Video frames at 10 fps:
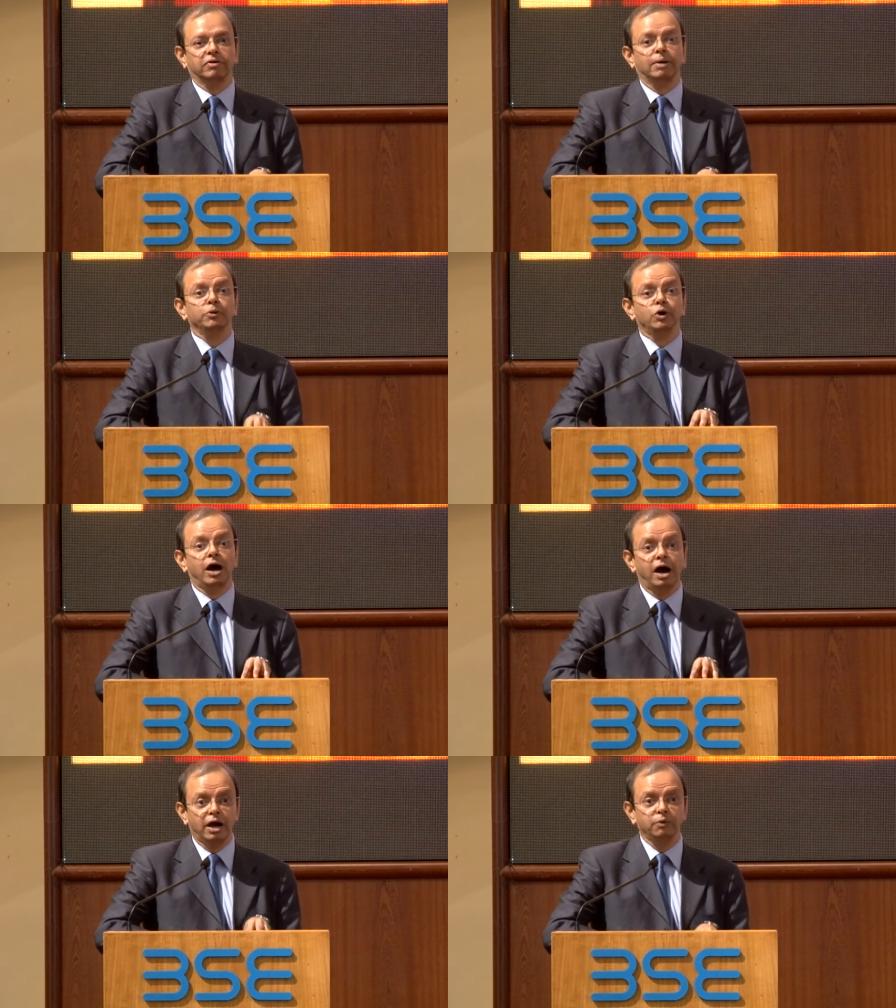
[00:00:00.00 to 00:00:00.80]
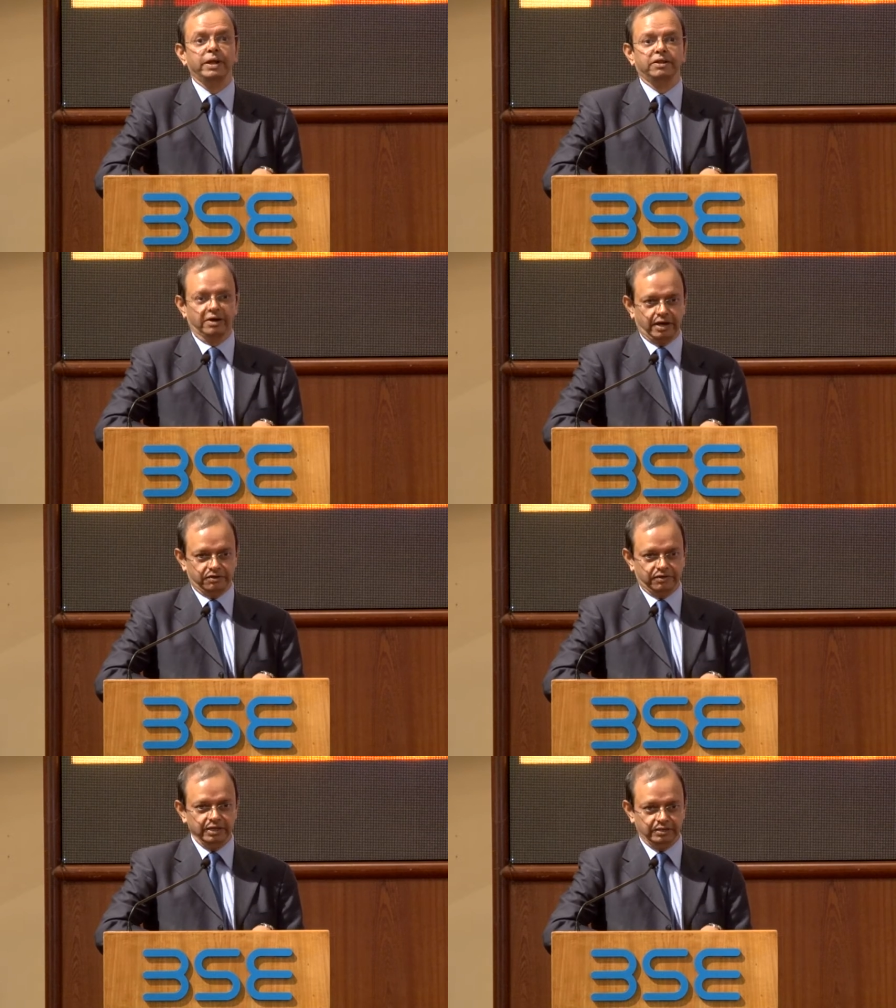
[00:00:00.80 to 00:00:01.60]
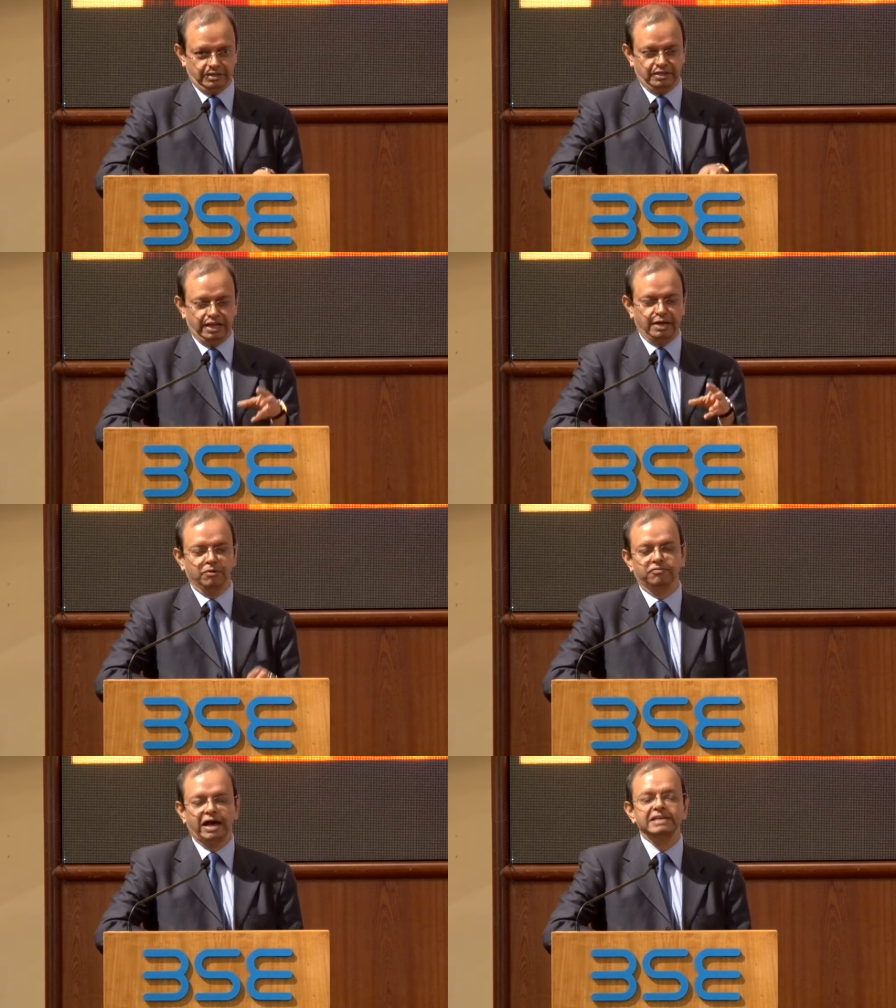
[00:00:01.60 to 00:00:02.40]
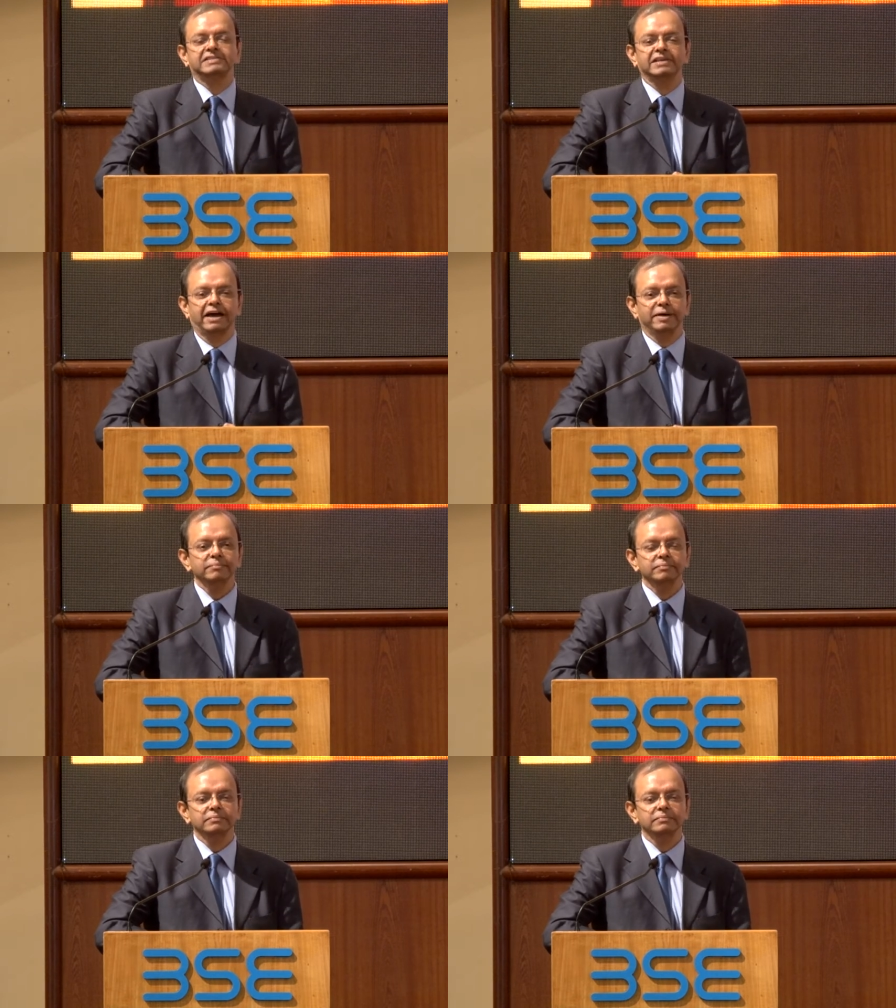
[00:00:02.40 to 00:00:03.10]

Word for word: computer hardware in the country in the name of ICIM.